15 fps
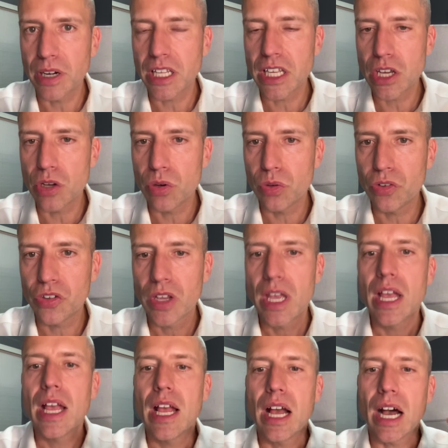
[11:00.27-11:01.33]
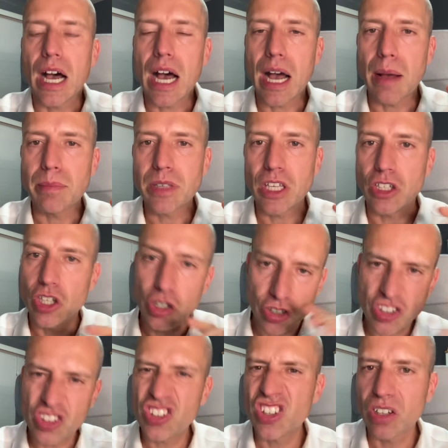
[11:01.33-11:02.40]
to use. You're
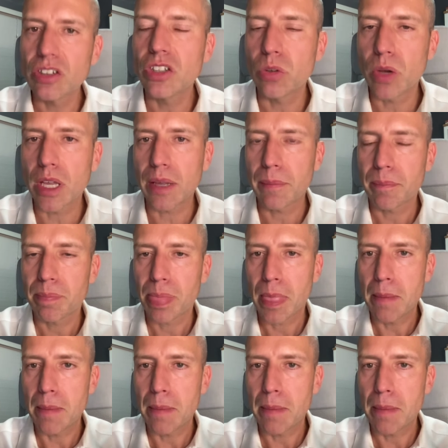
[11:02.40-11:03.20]
still doing